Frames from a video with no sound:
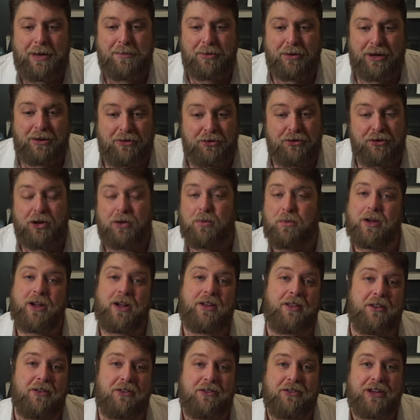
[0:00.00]
but it's going to
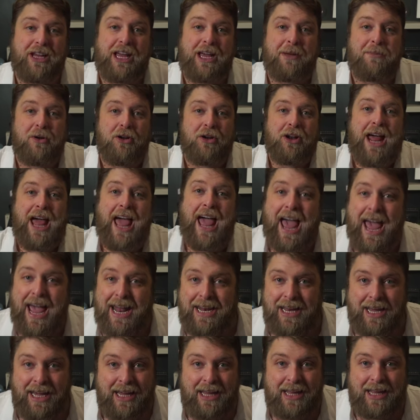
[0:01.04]
work the same on
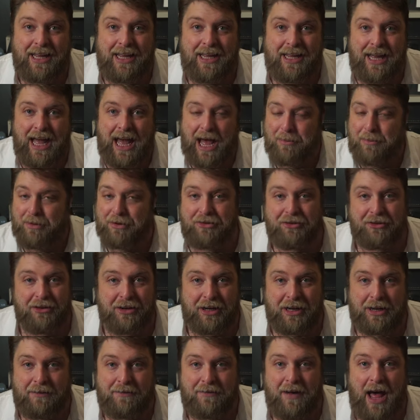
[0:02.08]
any
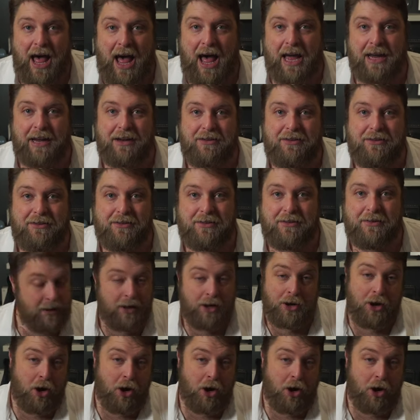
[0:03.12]
Amazon device. And